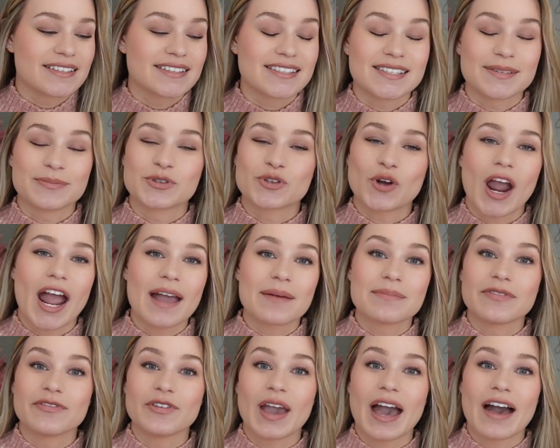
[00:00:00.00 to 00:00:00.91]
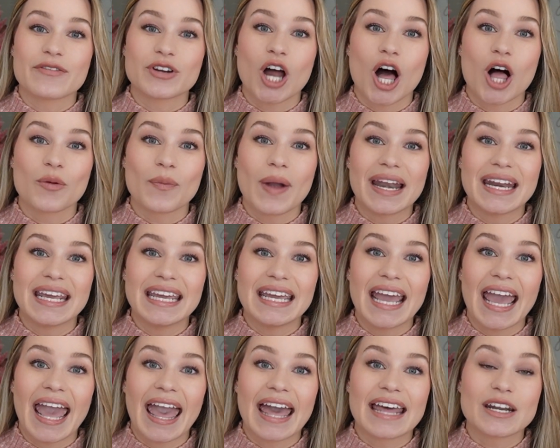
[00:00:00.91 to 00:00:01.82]
Subscribe if you haven't
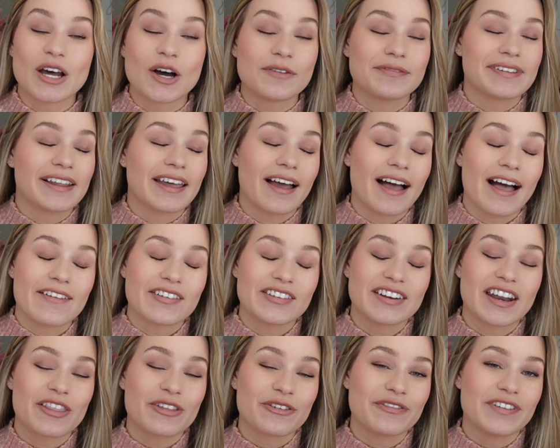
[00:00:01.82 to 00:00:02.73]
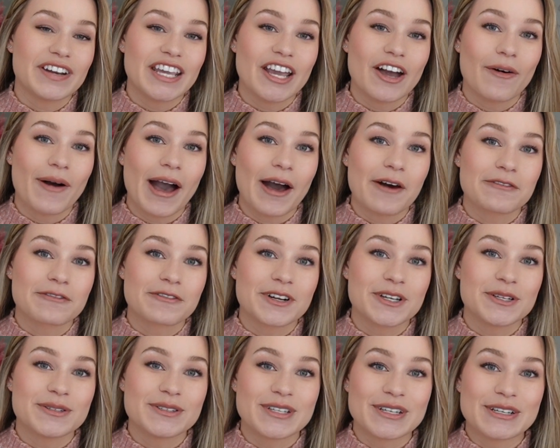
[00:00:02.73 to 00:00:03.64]
already, and hopefully I'll have another video out for
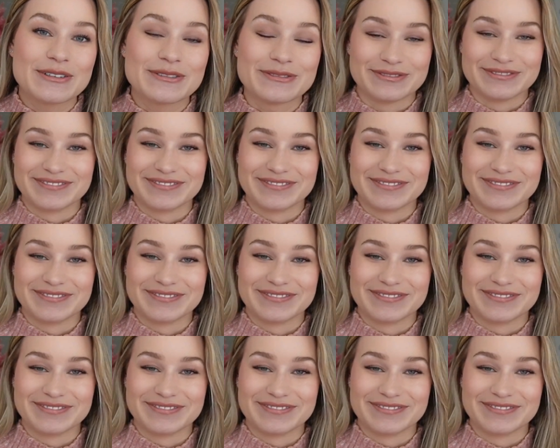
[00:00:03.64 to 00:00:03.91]
you soon.